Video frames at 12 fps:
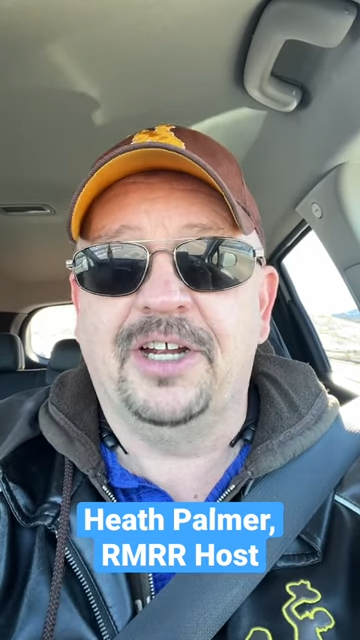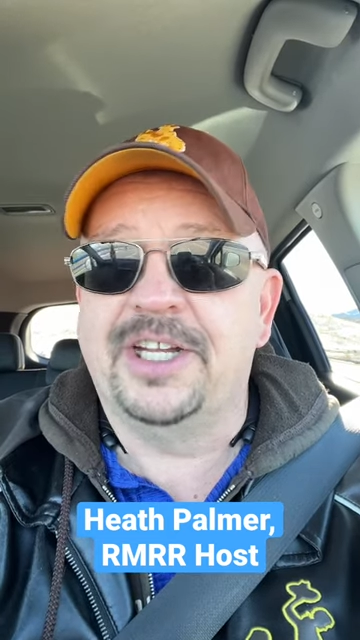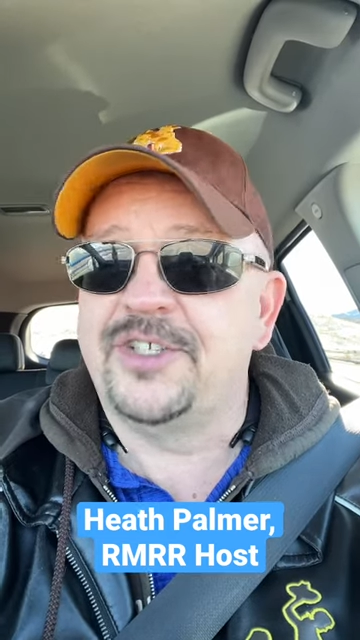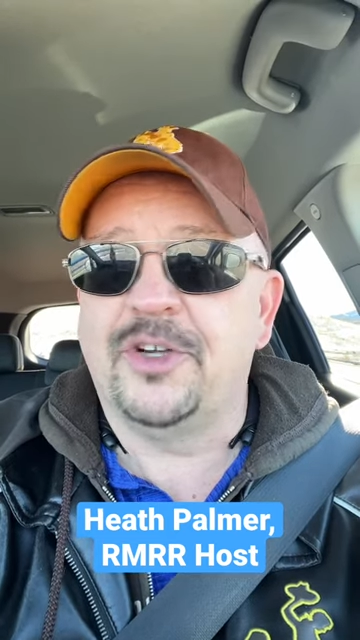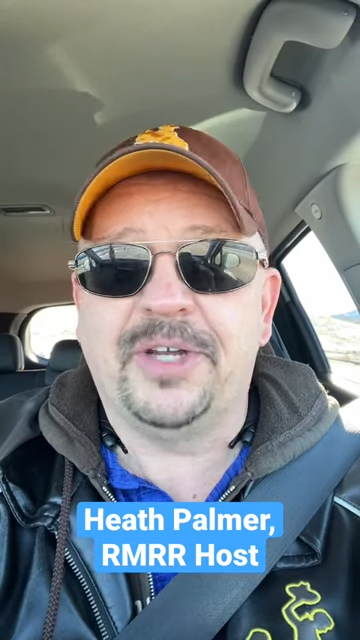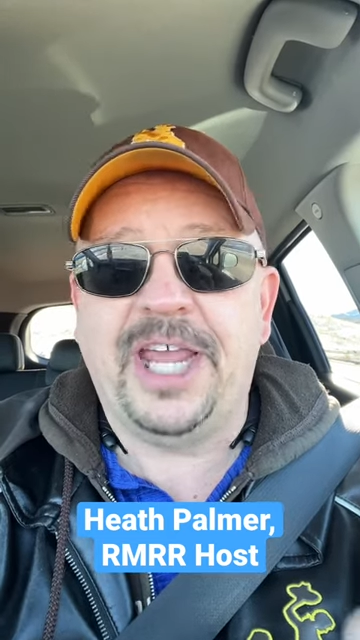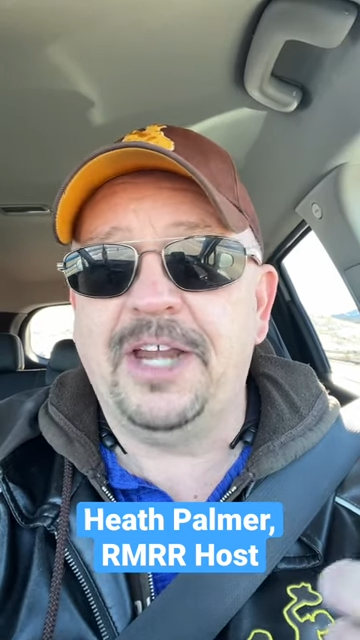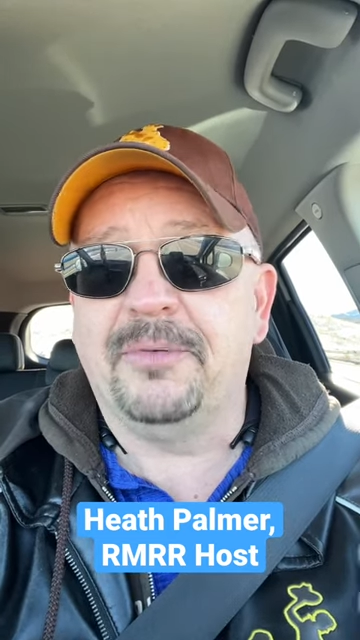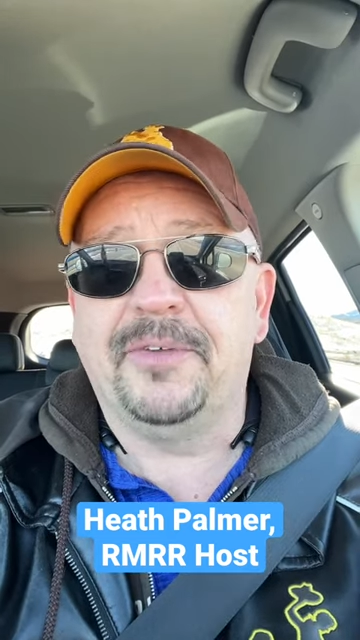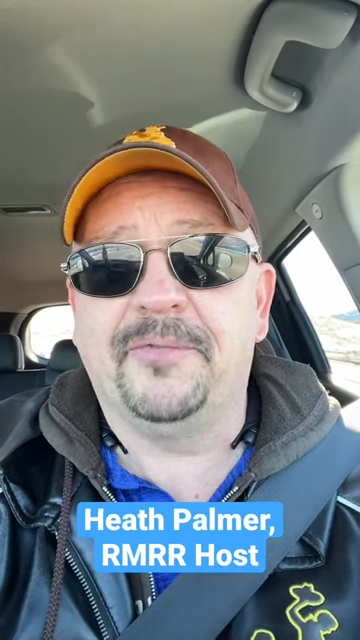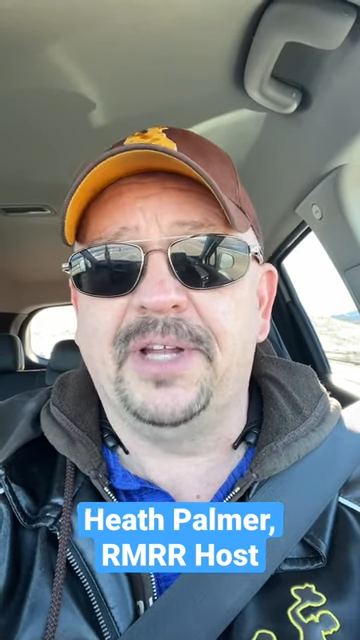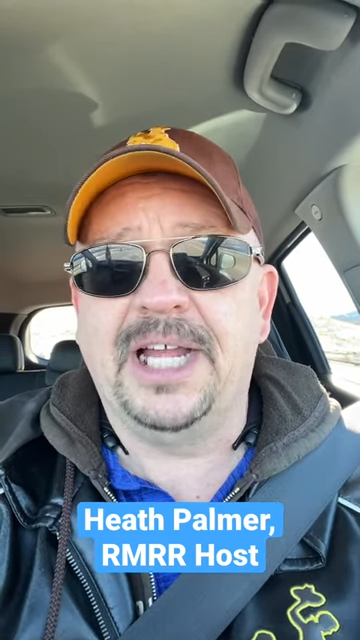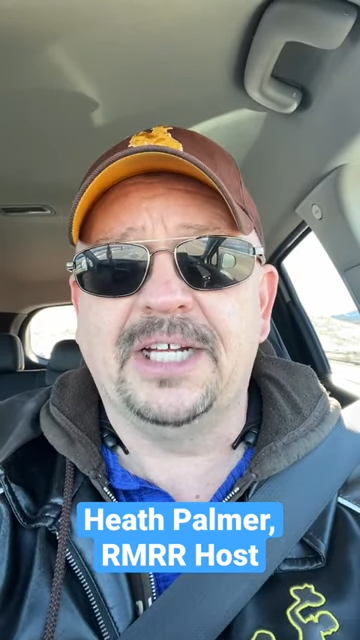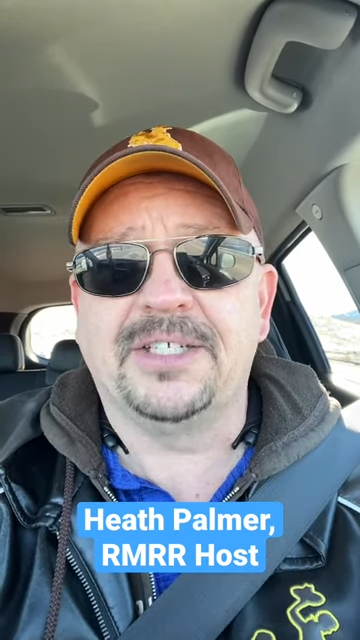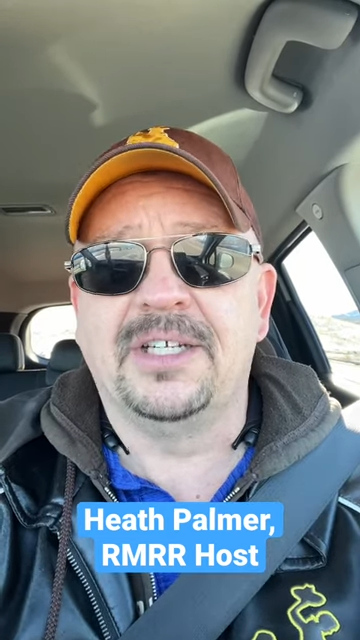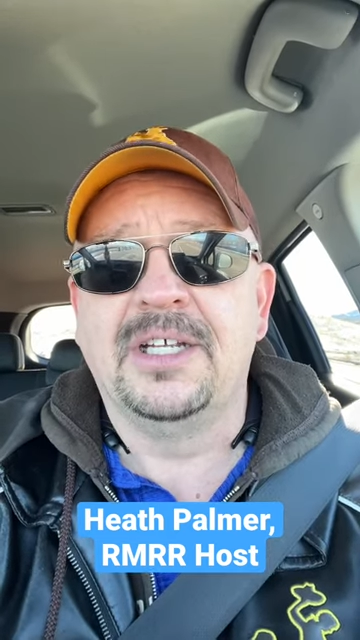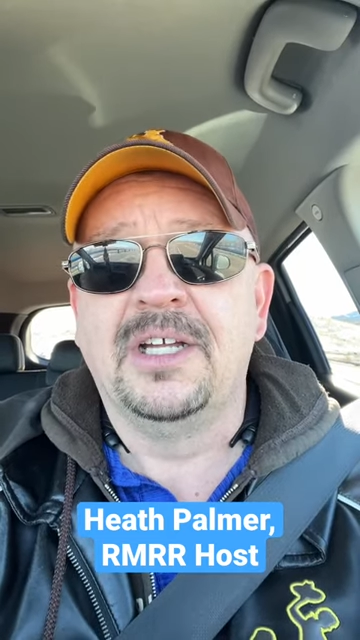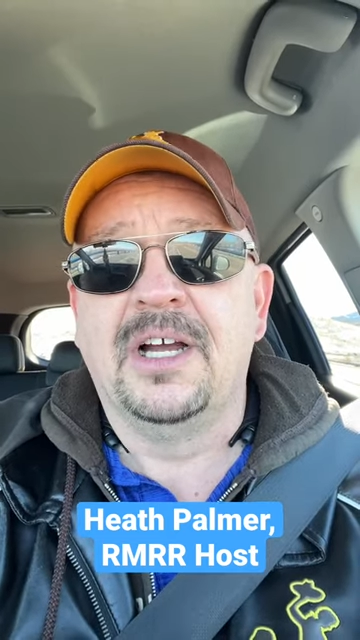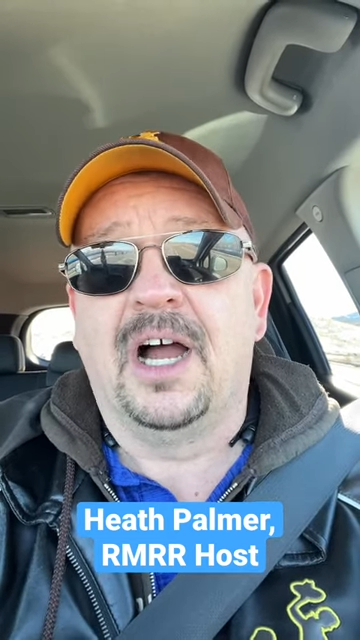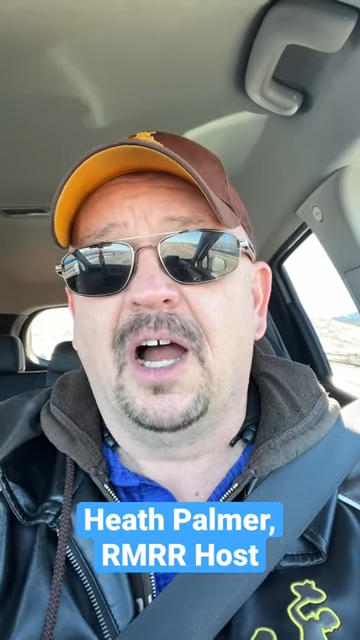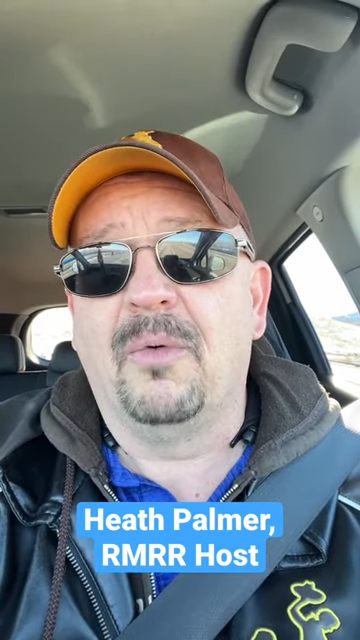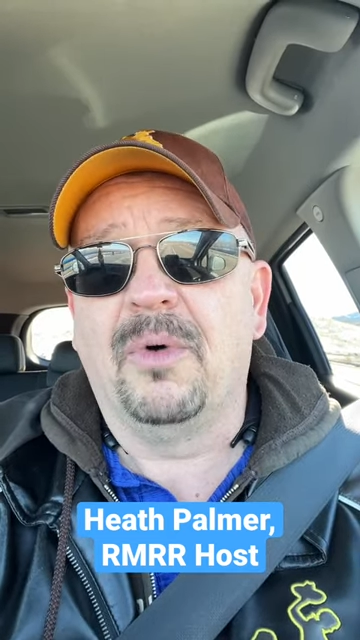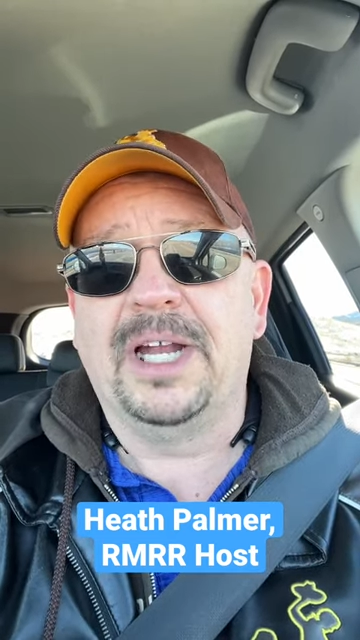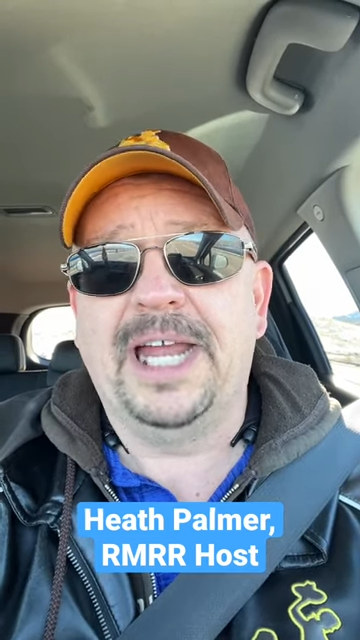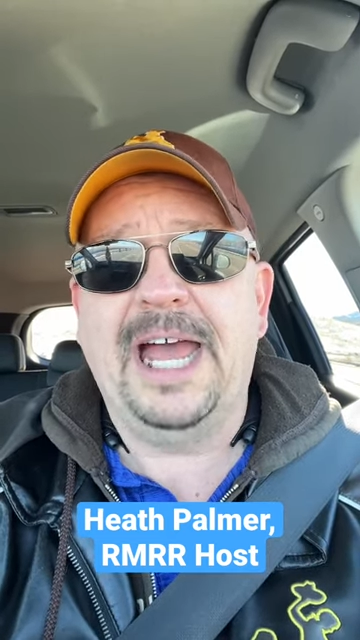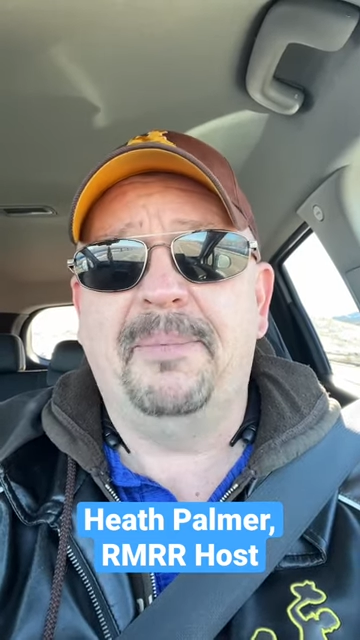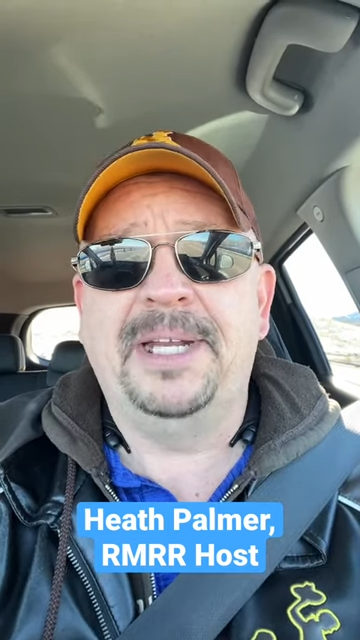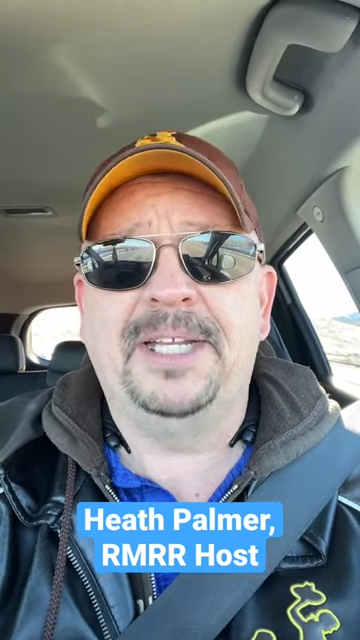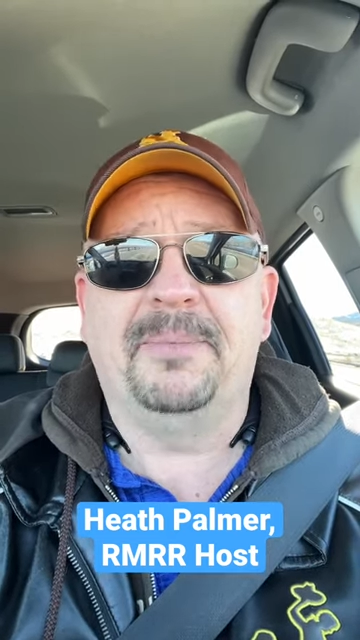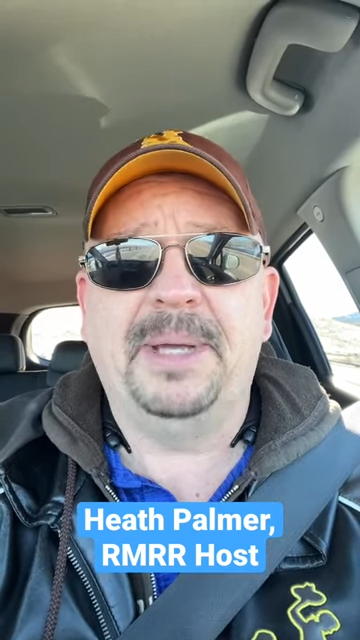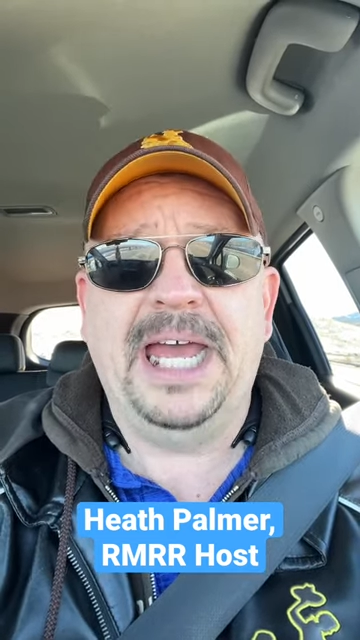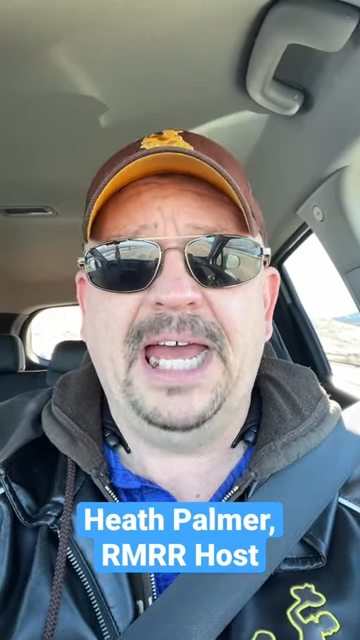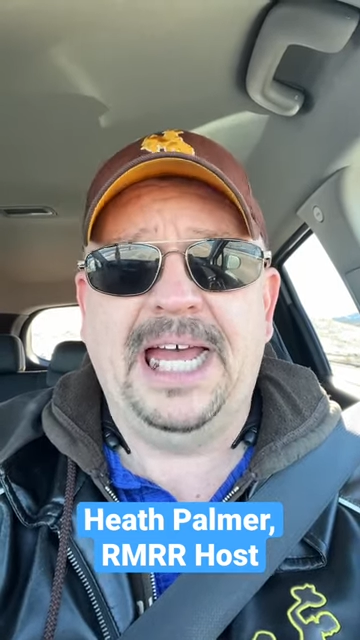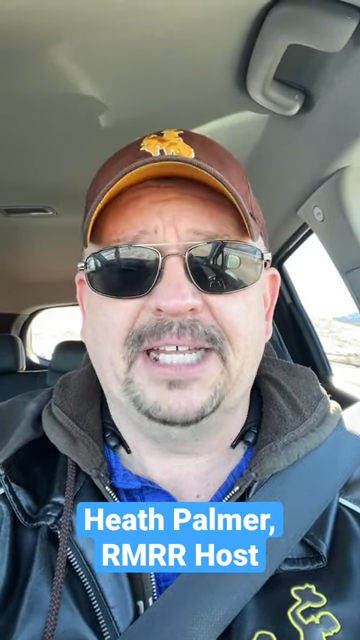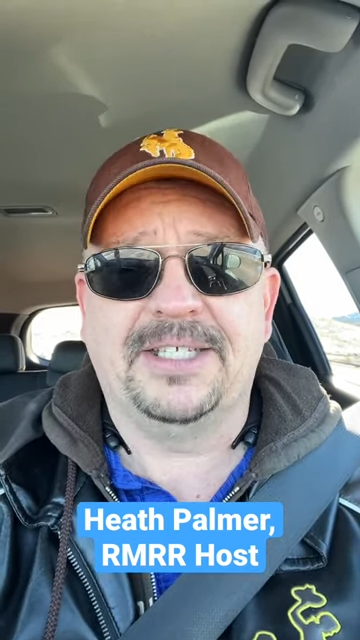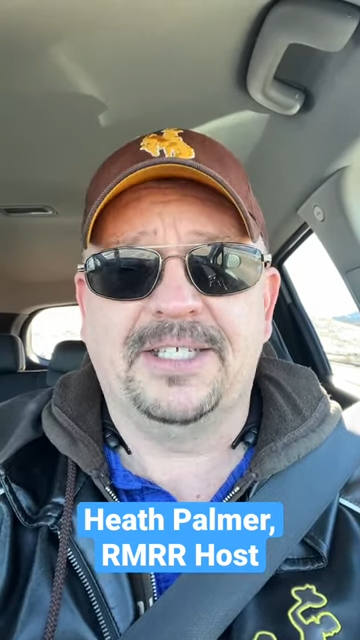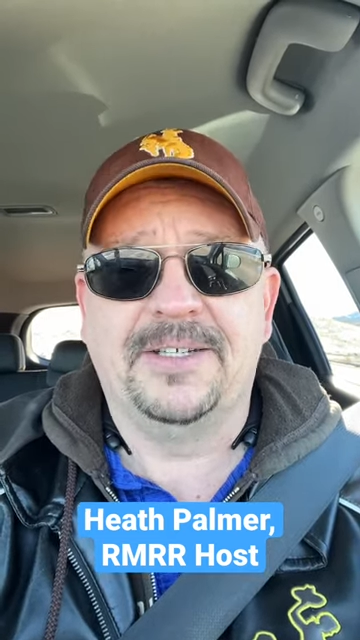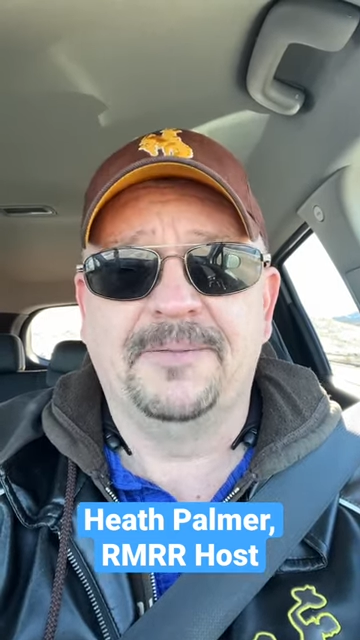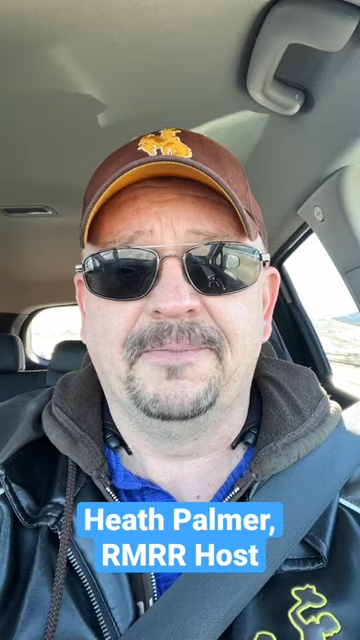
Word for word: it's okay to reflect on what happened in the past